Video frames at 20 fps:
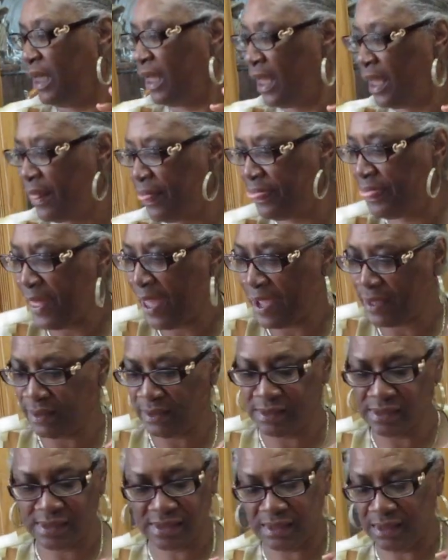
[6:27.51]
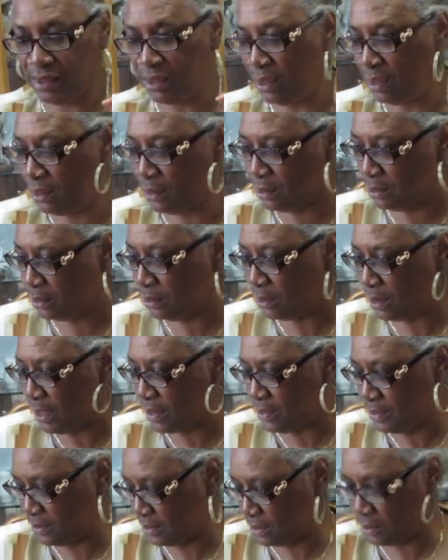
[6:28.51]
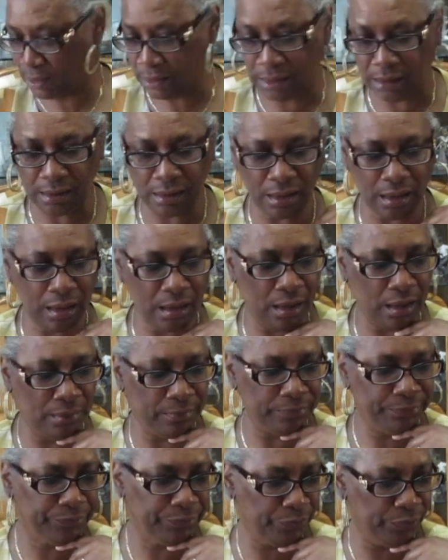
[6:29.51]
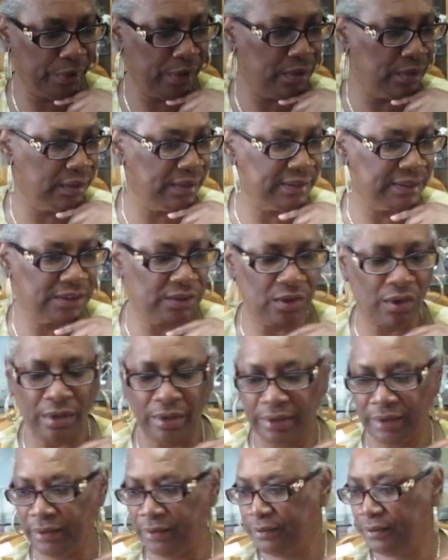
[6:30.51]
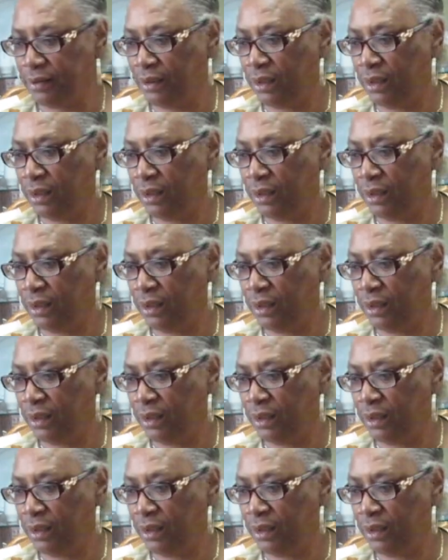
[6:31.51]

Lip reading: And that is it. That is it. We're gonna get started.